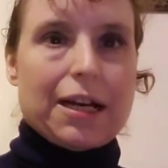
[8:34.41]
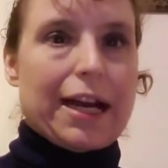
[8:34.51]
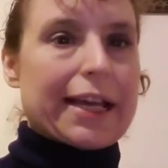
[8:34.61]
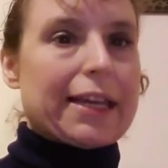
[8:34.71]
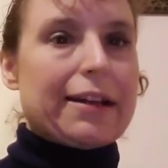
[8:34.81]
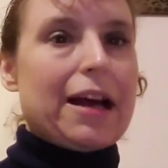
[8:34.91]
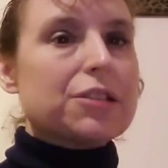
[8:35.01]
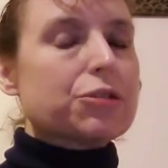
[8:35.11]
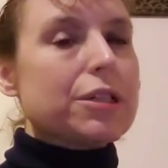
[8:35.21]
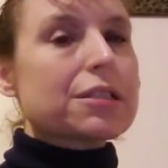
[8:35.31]
I
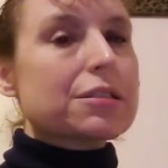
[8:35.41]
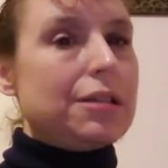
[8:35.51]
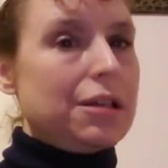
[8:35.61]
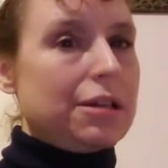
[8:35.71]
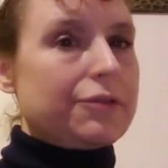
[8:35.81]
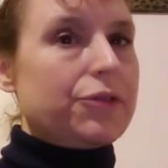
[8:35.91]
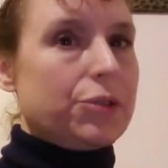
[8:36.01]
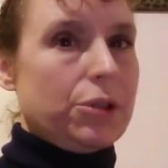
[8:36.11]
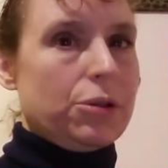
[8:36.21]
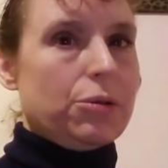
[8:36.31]
cannot stress enough,
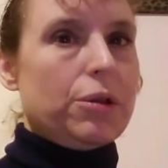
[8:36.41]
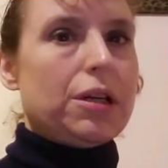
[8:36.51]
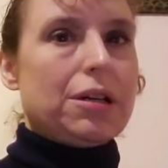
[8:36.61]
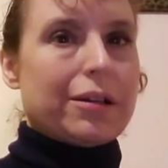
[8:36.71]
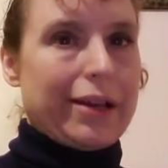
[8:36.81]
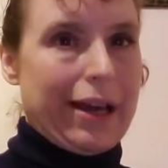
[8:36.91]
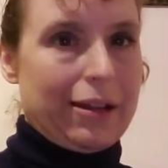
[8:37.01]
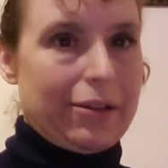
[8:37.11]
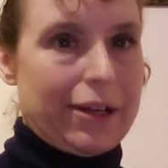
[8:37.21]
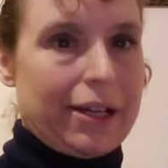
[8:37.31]
low
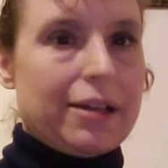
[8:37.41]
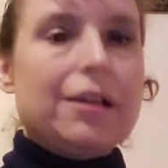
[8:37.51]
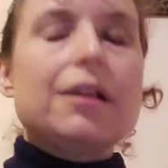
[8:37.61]
calorie.